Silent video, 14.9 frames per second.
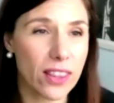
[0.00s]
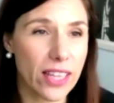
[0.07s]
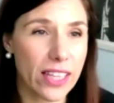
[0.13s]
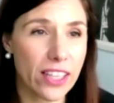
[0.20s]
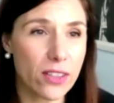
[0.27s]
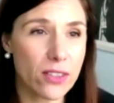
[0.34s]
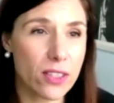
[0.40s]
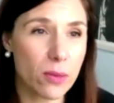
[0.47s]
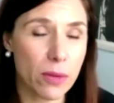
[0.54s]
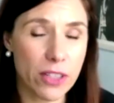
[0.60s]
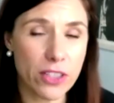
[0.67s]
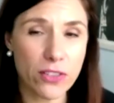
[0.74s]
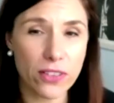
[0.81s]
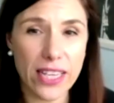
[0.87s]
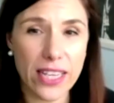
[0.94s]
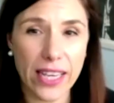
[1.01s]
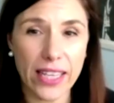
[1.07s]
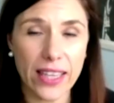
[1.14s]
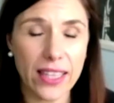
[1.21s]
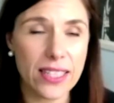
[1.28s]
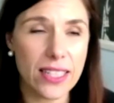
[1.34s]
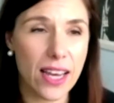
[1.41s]
Thank you so much for
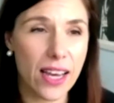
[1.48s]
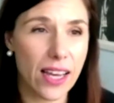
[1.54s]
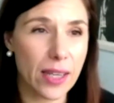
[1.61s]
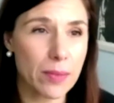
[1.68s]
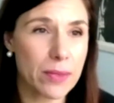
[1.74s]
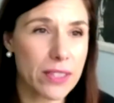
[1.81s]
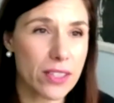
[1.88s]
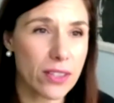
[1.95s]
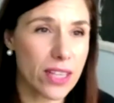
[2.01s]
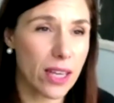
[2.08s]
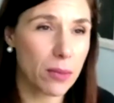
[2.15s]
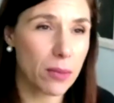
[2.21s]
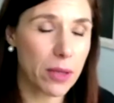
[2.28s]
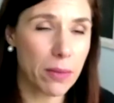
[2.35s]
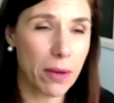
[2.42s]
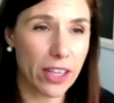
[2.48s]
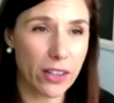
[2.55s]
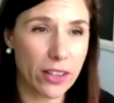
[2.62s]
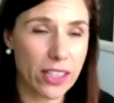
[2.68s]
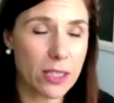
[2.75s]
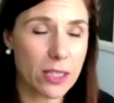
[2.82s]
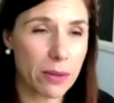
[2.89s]
taking the time to tell me about your
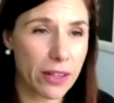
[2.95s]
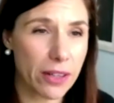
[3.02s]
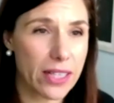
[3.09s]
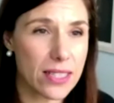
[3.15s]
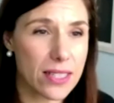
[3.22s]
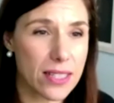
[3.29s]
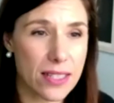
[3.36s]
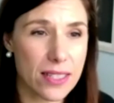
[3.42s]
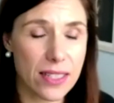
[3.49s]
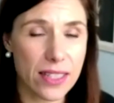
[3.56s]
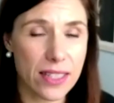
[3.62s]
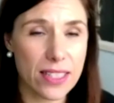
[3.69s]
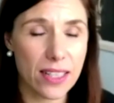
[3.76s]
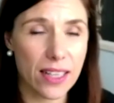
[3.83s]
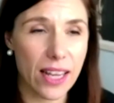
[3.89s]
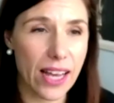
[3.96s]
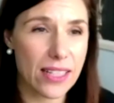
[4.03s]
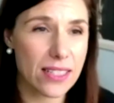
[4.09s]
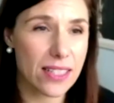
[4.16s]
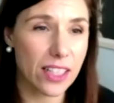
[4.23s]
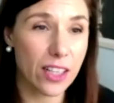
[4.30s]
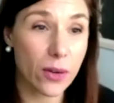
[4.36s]
experiences in this
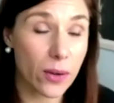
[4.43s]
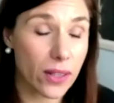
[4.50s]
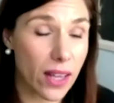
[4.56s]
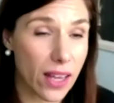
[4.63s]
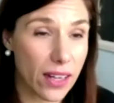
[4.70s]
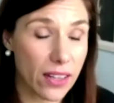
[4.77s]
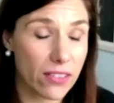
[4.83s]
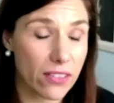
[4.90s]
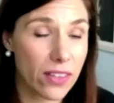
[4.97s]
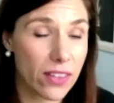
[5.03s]
class. I know a lot of